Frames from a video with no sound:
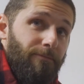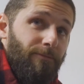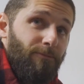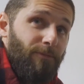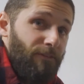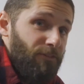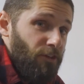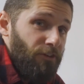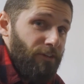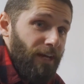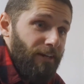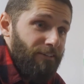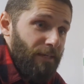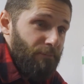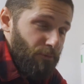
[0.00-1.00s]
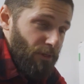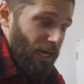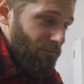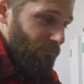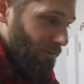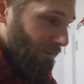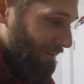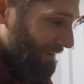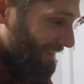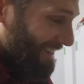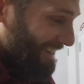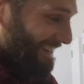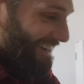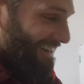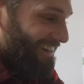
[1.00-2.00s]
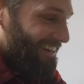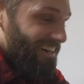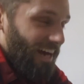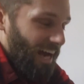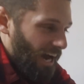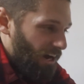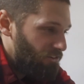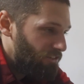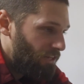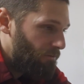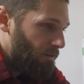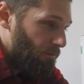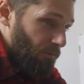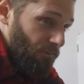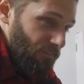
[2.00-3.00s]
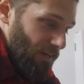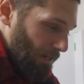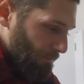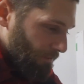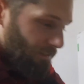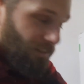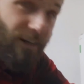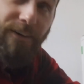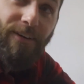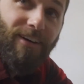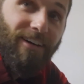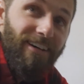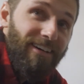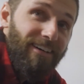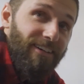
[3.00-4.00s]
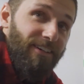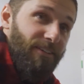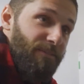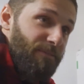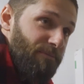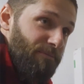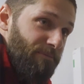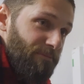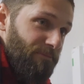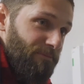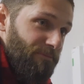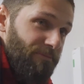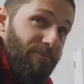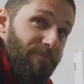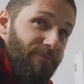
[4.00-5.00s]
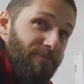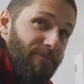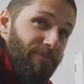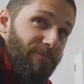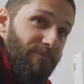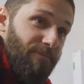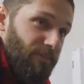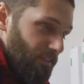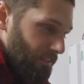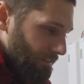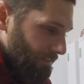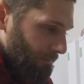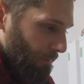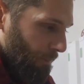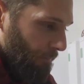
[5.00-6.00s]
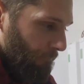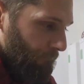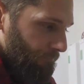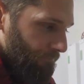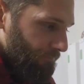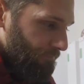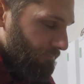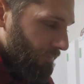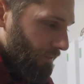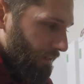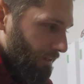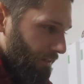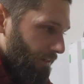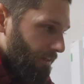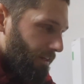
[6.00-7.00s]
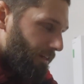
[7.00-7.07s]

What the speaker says: We haven't showed you guys yet, but we have one. A house generator, we found one too. That'll be we're good. That's on the vlog channel in like a couple days, probably.